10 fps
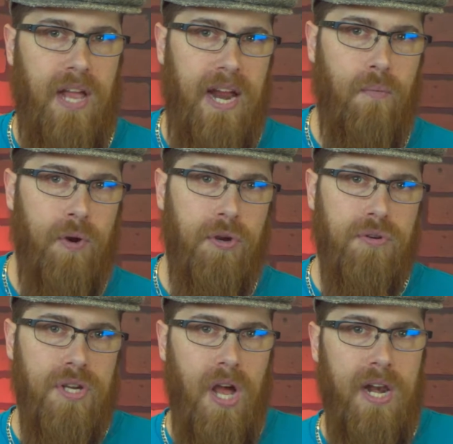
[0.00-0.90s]
and when you're
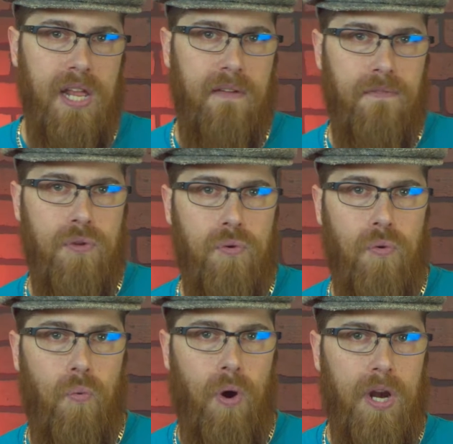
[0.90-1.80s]
done, if you
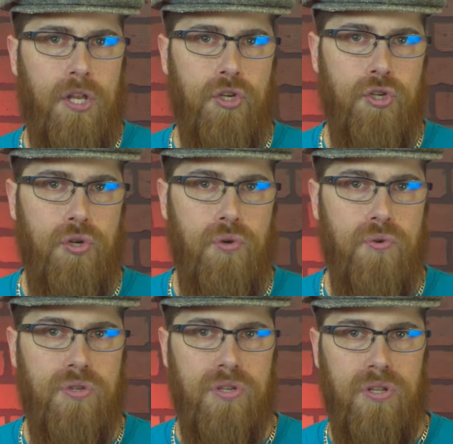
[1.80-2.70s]
wanted to
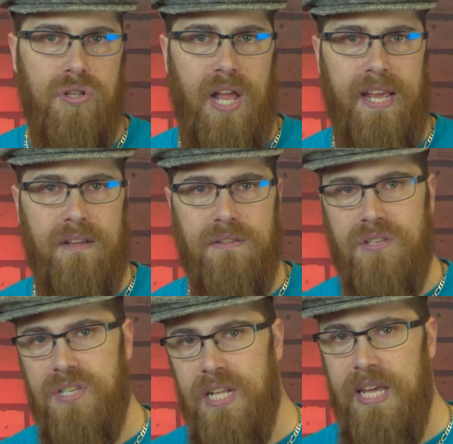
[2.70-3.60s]
choose like
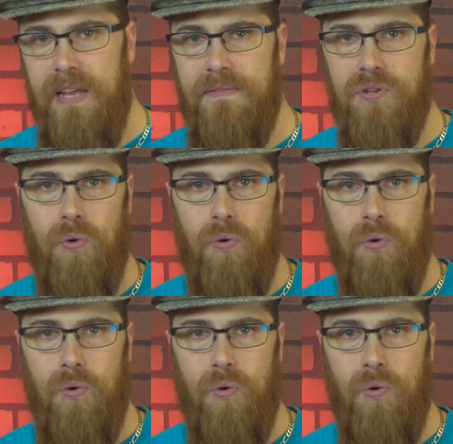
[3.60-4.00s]
sleeves,